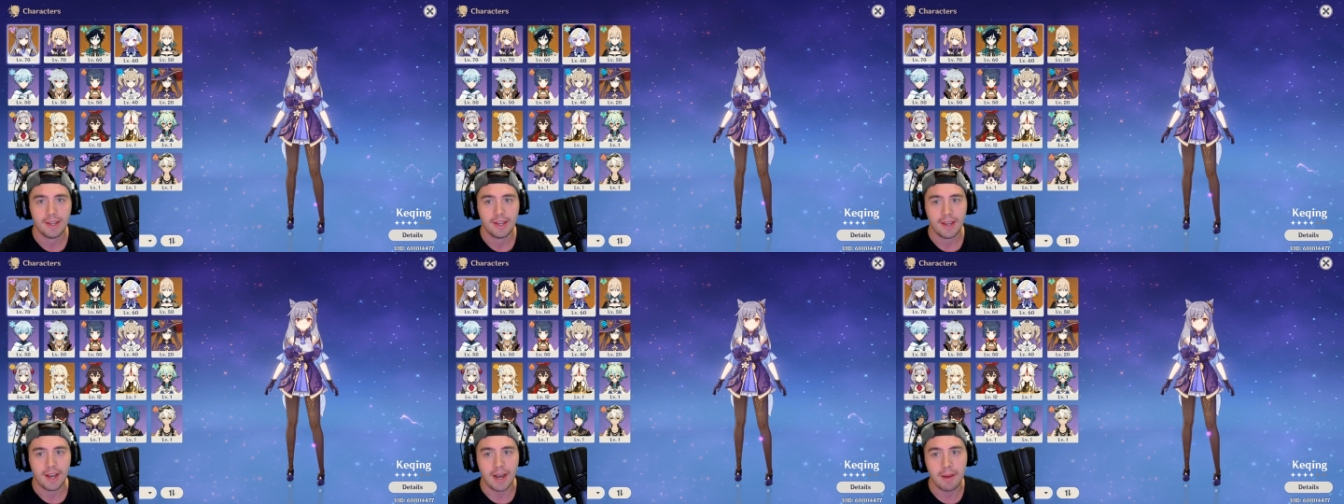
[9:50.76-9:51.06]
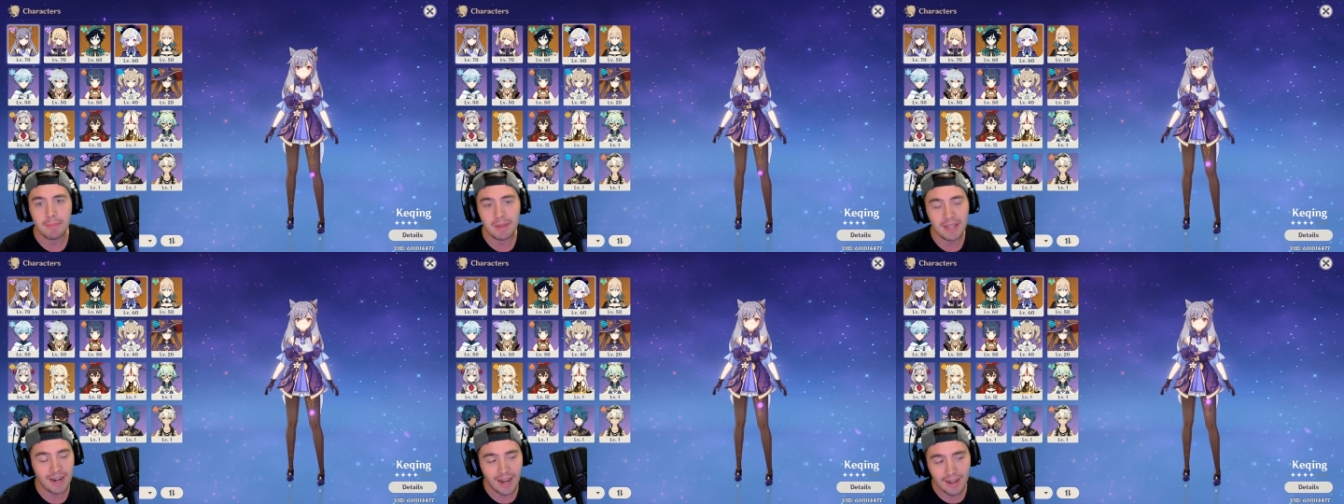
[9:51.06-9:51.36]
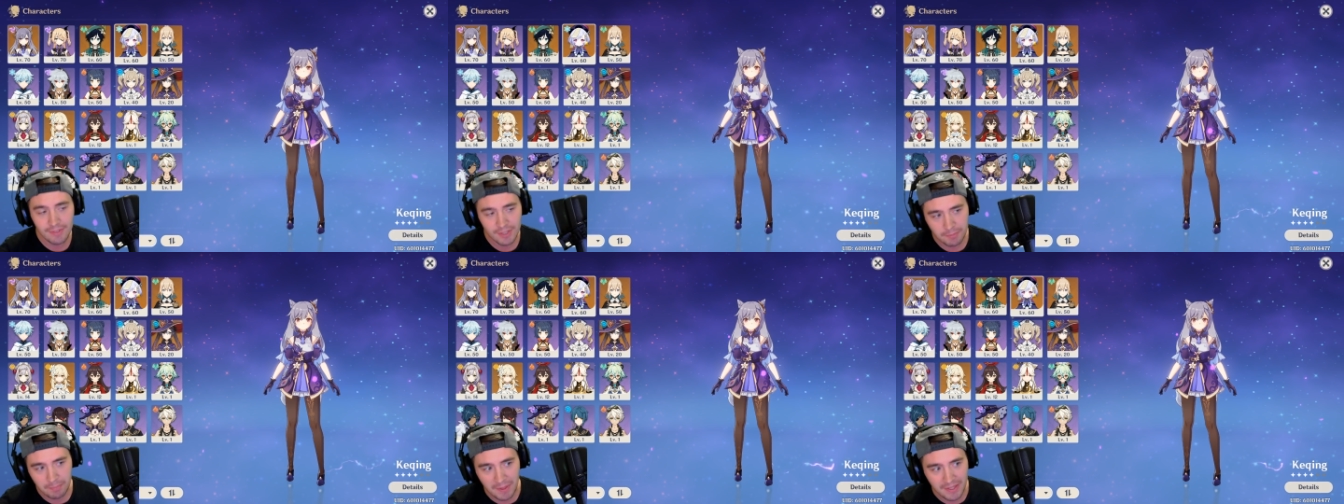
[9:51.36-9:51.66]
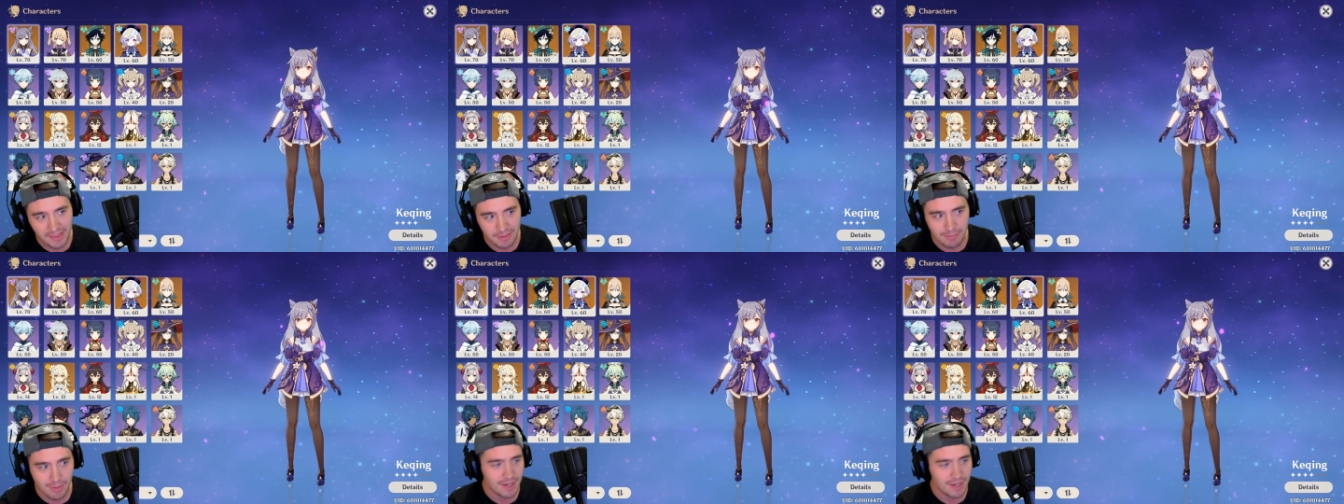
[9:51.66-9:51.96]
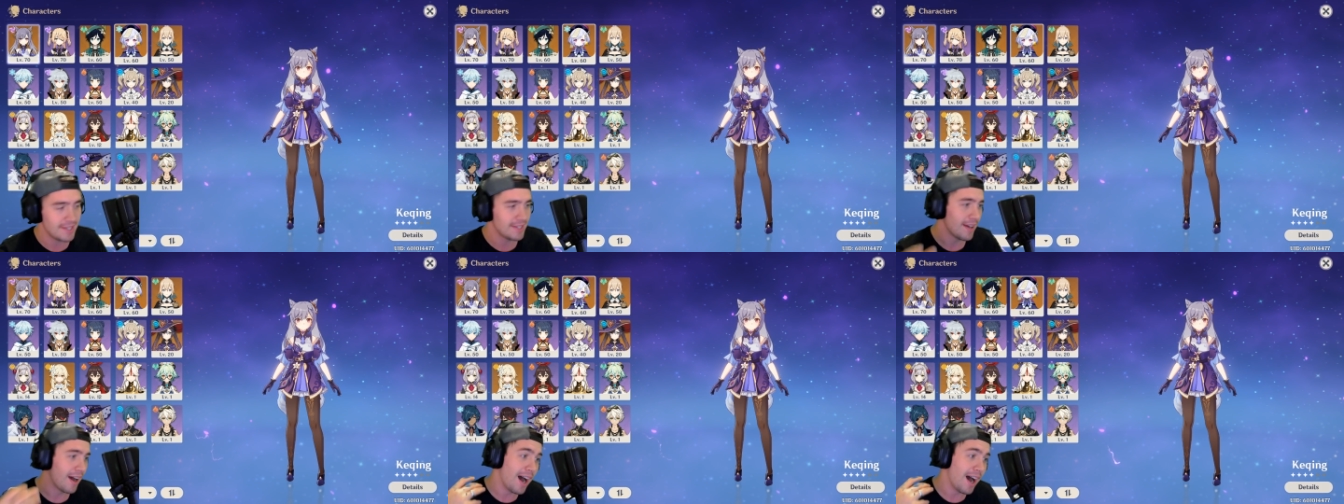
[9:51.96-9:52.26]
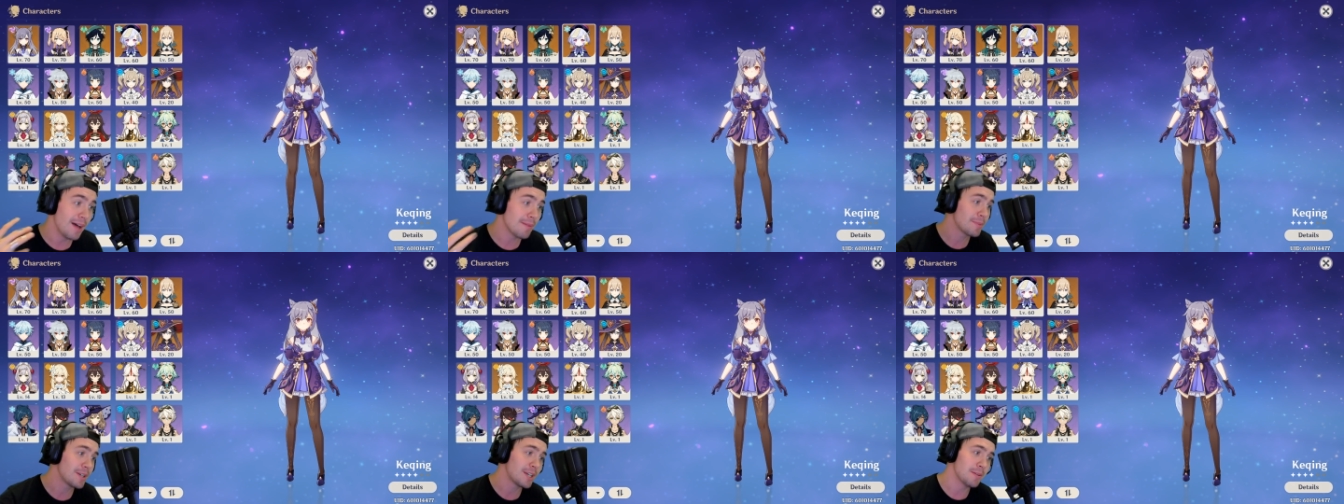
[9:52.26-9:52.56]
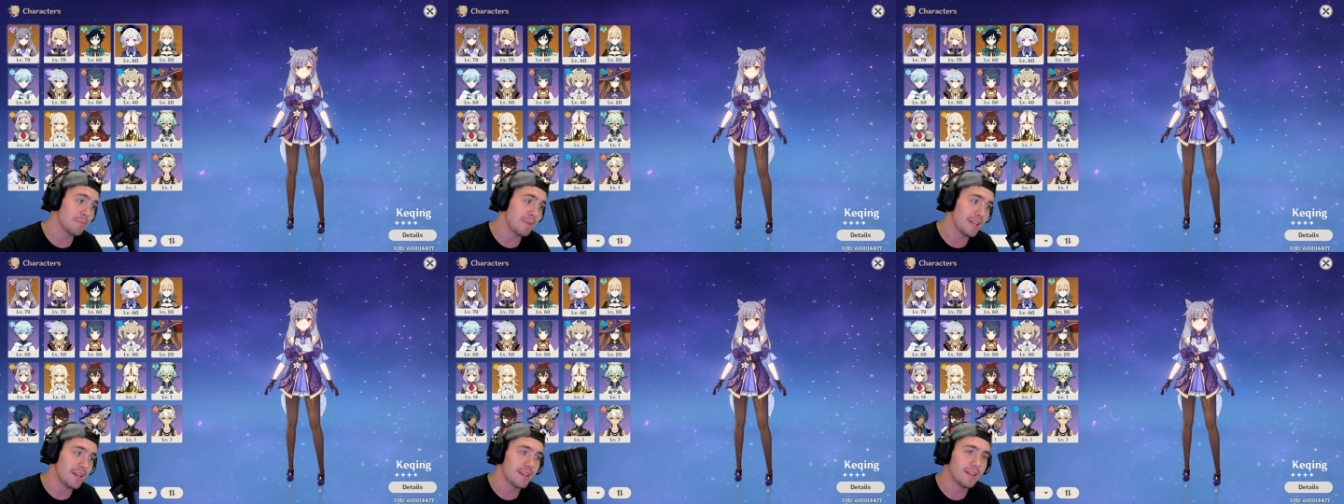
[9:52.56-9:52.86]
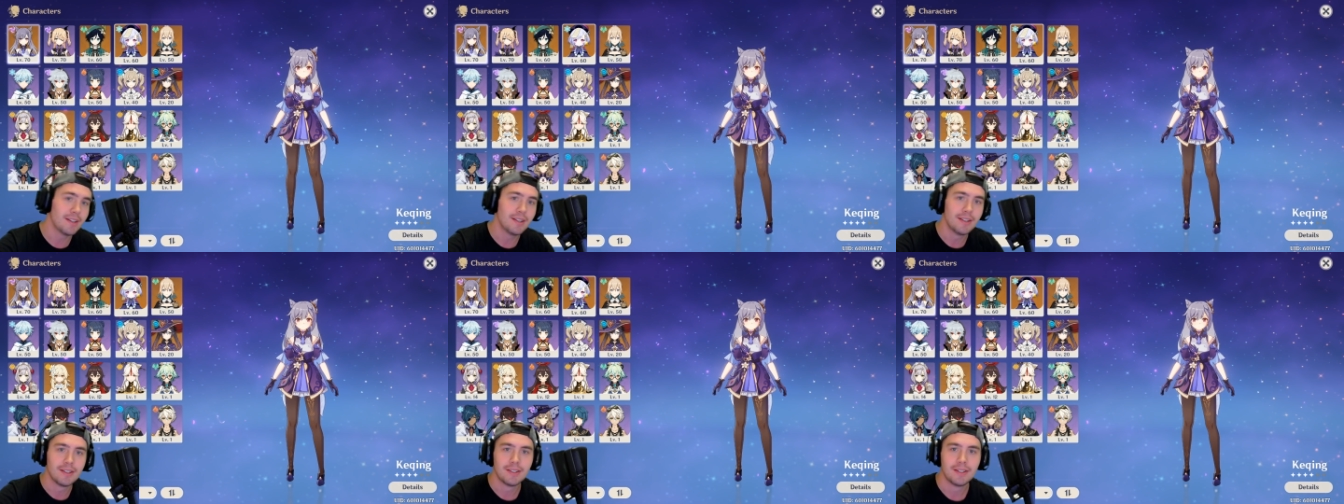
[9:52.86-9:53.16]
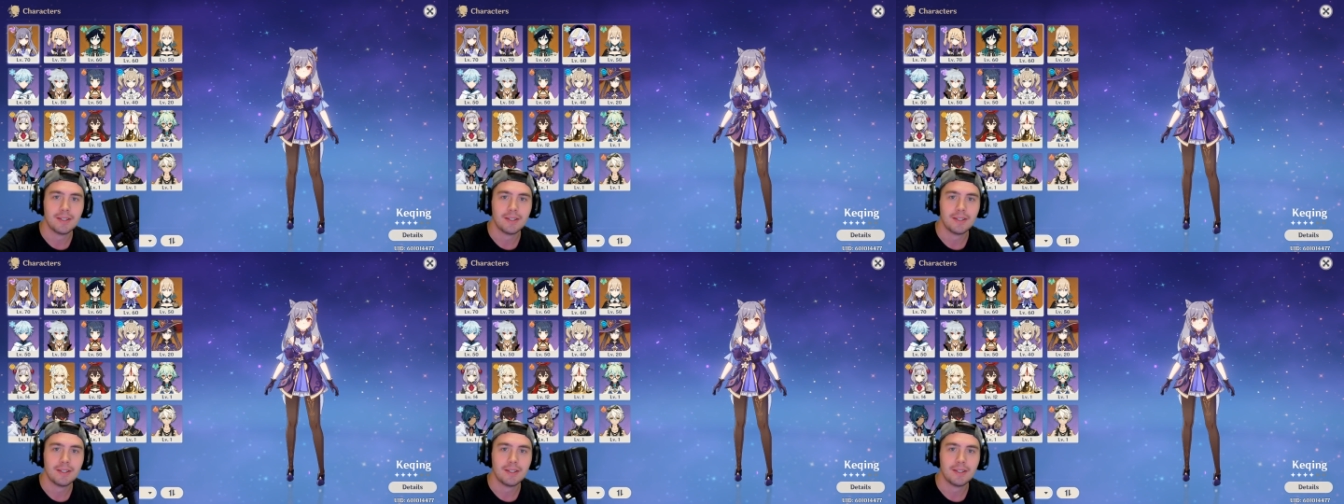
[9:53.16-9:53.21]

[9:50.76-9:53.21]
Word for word: I mean, I've spent the money, I'm committed,